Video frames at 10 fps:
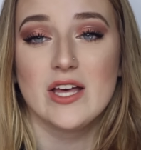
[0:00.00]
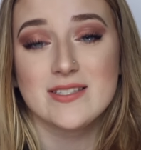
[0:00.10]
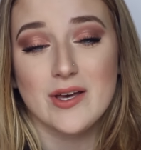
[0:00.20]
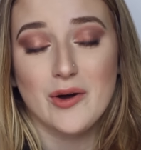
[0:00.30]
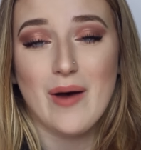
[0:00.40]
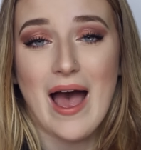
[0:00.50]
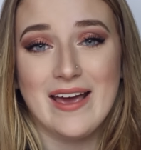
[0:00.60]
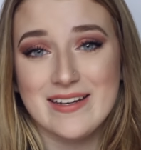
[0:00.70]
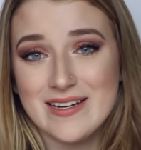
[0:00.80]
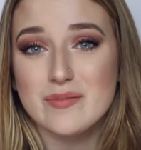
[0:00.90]
so
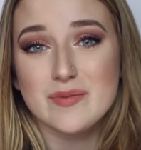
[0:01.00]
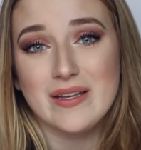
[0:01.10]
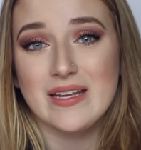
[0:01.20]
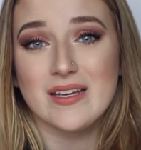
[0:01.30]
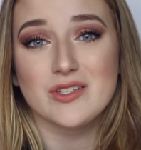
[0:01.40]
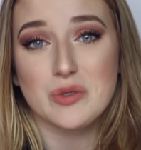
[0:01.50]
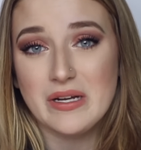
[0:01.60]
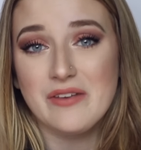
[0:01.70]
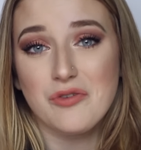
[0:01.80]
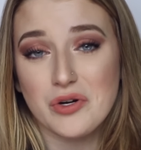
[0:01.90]
I ended up spending
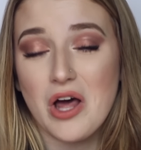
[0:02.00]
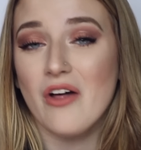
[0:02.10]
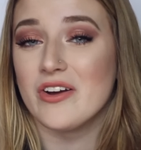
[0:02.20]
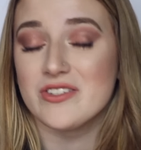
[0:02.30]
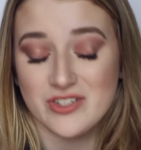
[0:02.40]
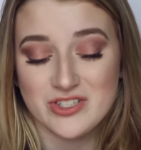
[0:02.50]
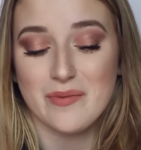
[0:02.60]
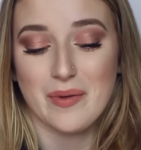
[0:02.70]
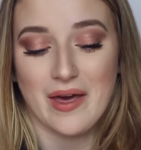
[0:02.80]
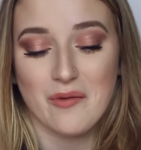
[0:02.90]
$24 on
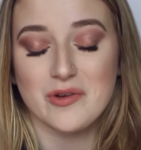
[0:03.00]
shipping,